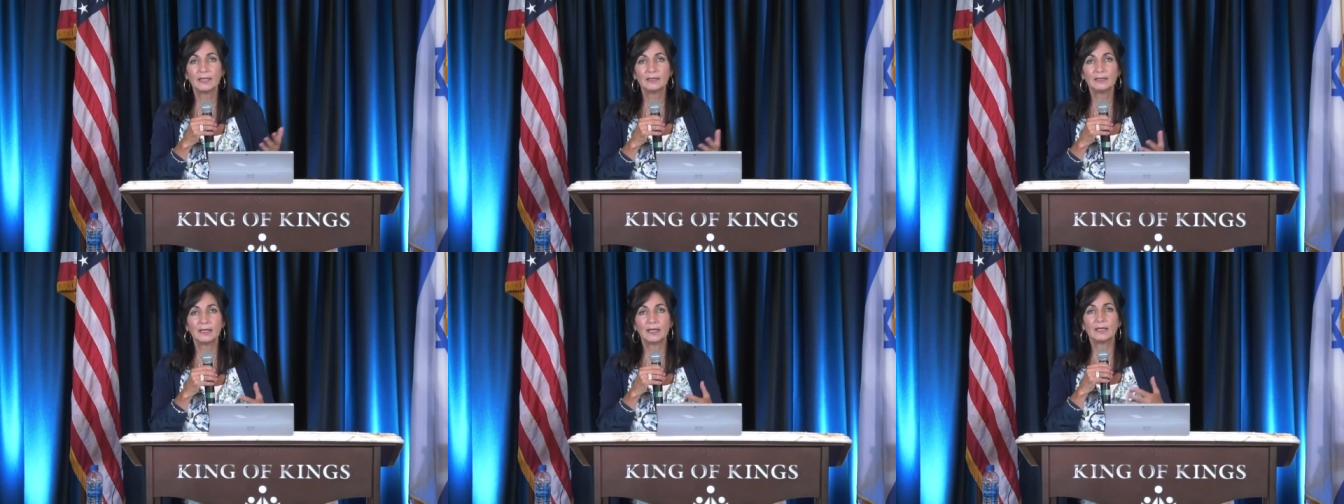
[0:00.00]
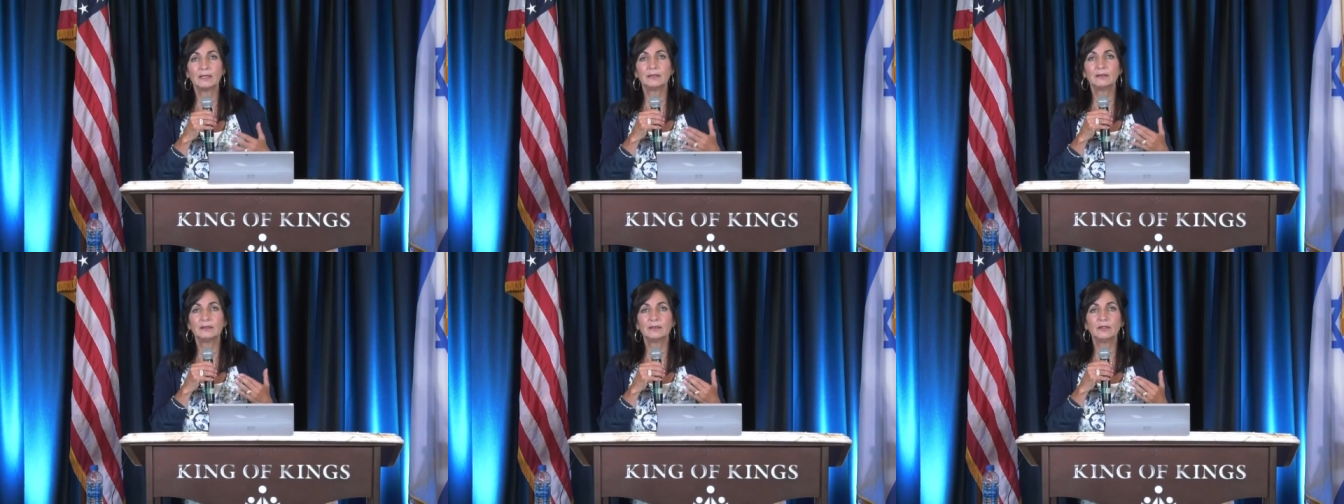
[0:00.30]

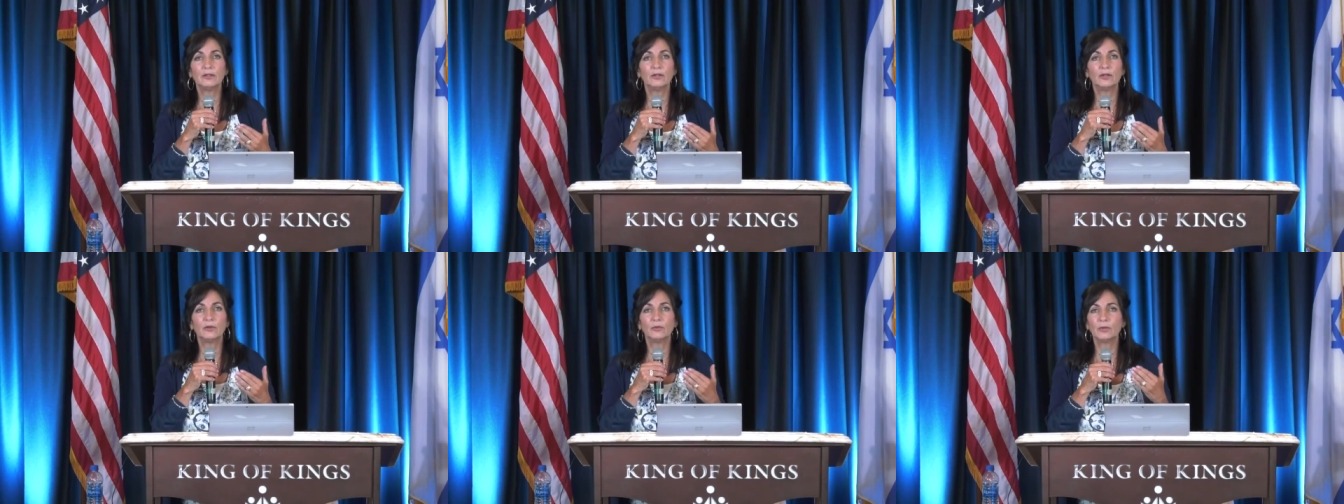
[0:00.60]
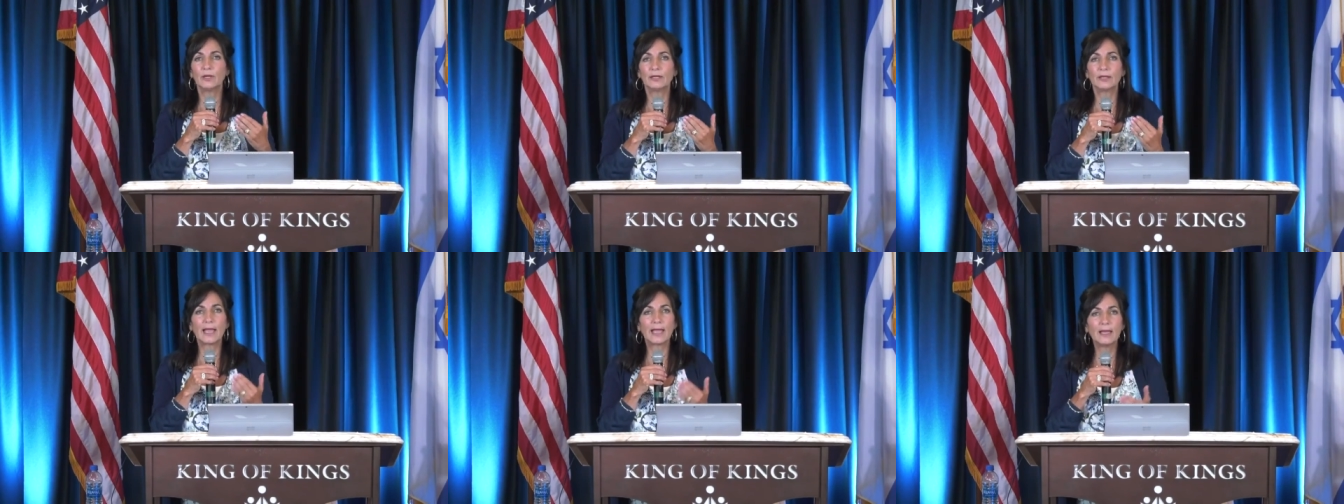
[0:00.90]
And
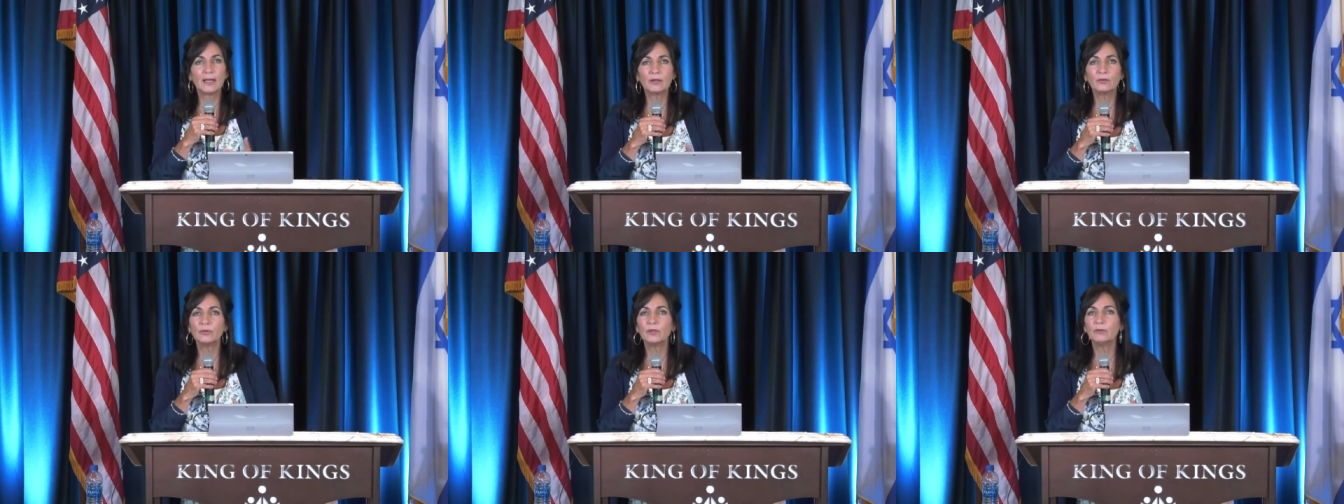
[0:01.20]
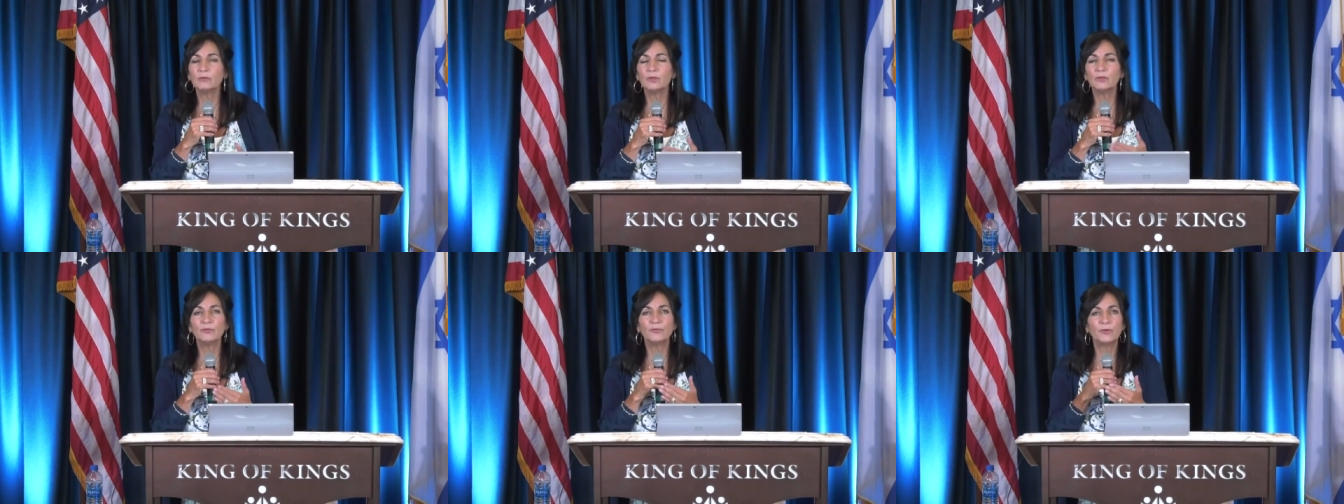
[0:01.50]
you know, like, how
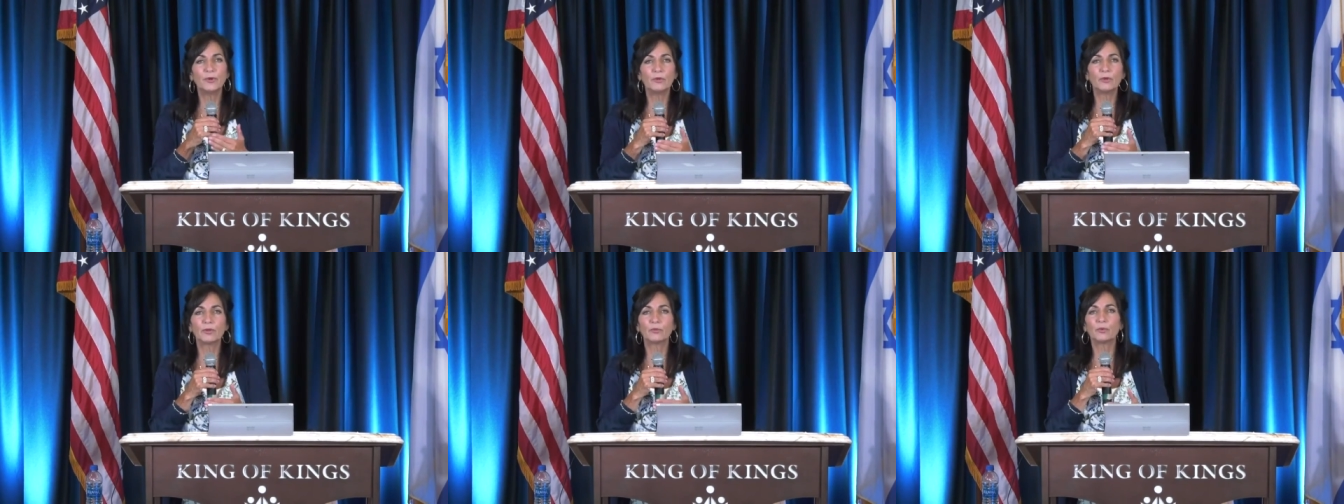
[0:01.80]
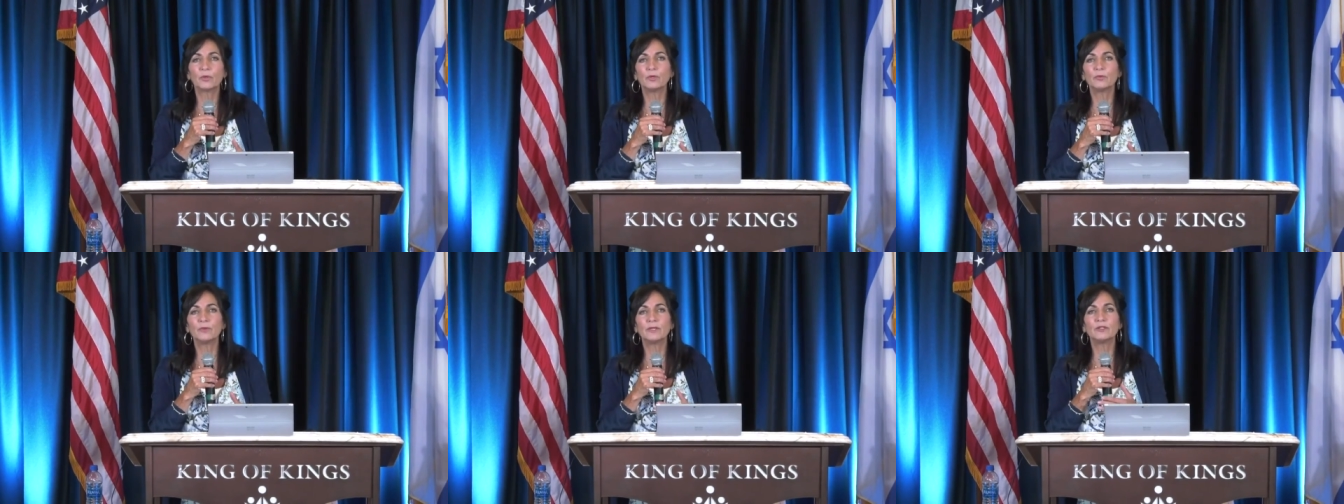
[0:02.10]
do we move
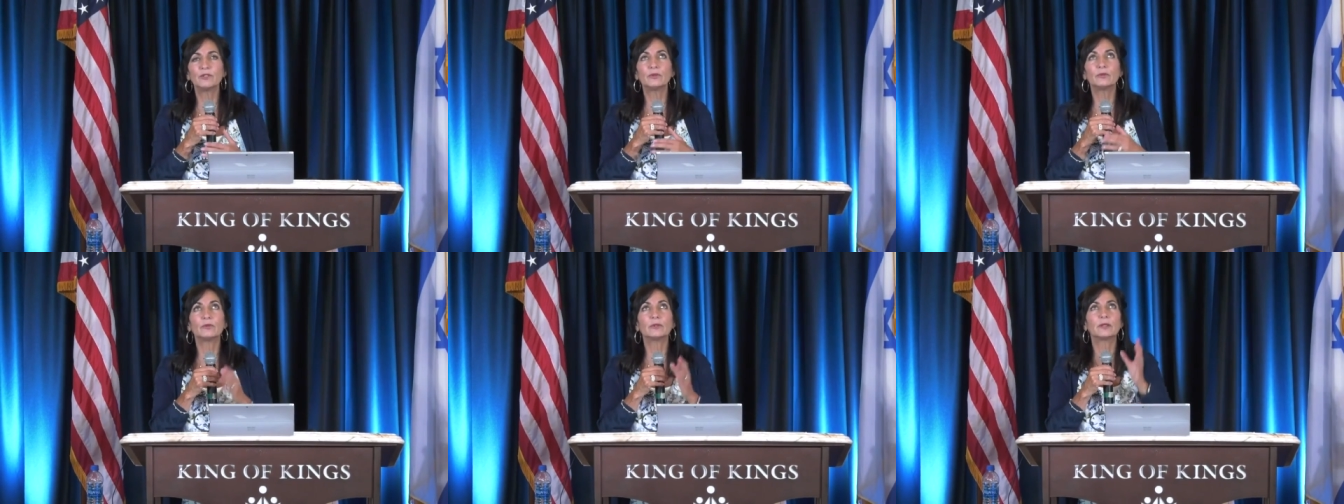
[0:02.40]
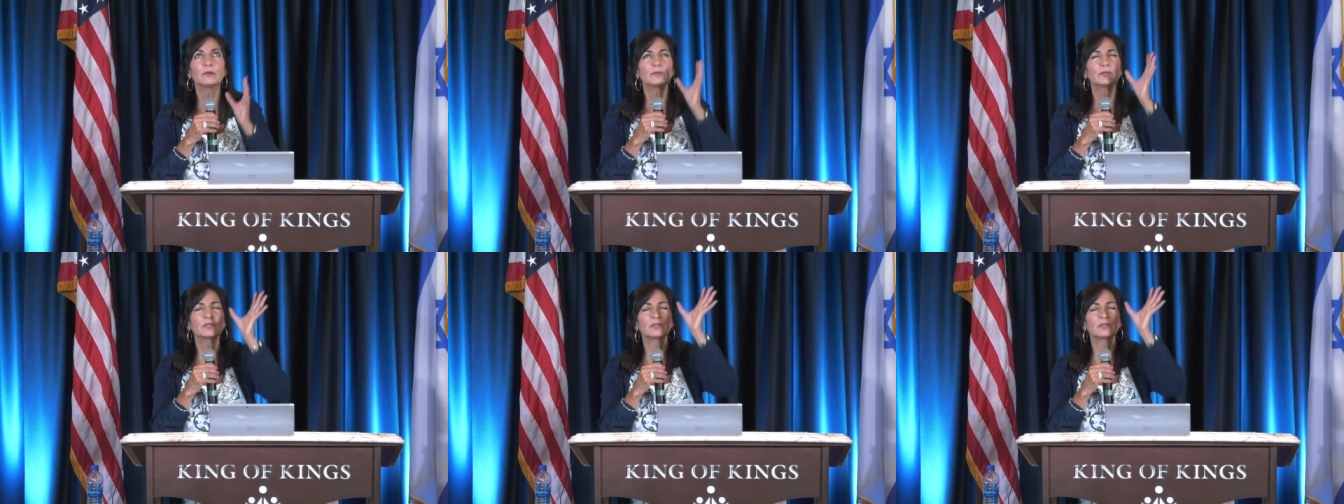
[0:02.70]
forward? What do we do?